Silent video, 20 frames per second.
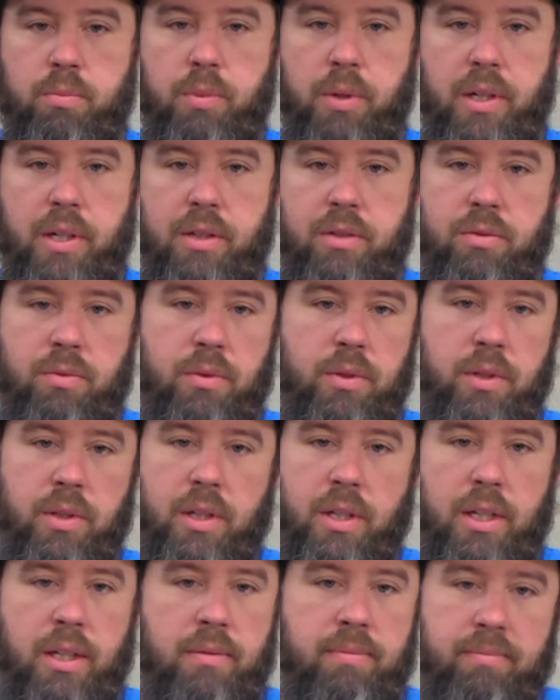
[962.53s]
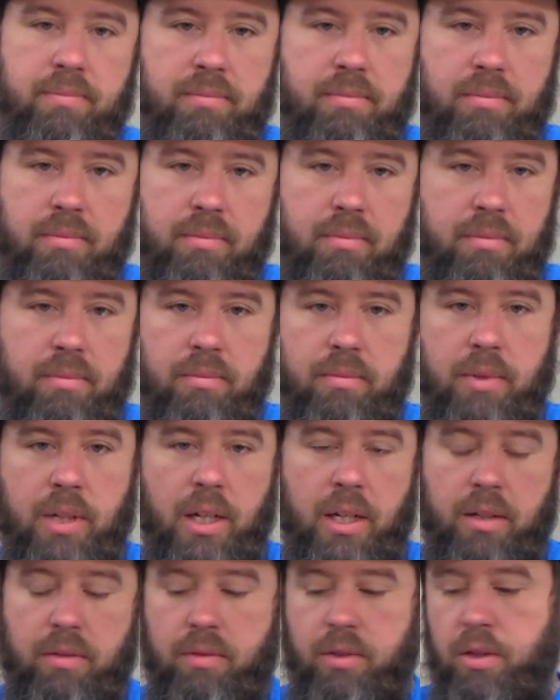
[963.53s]
but it's really
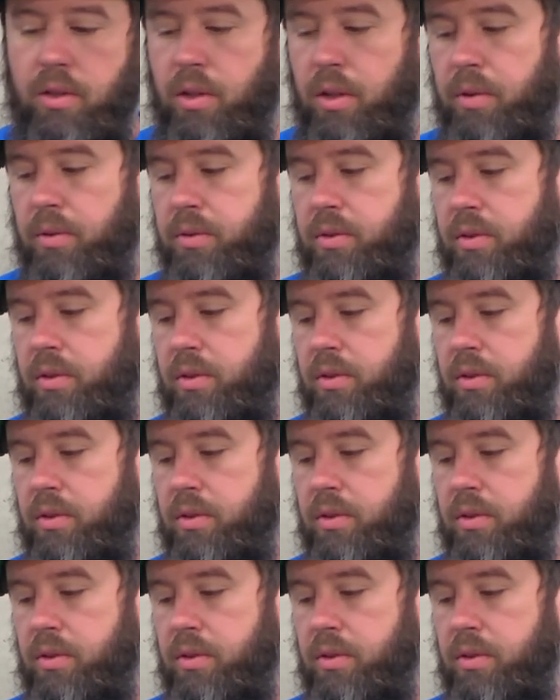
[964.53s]
not even close.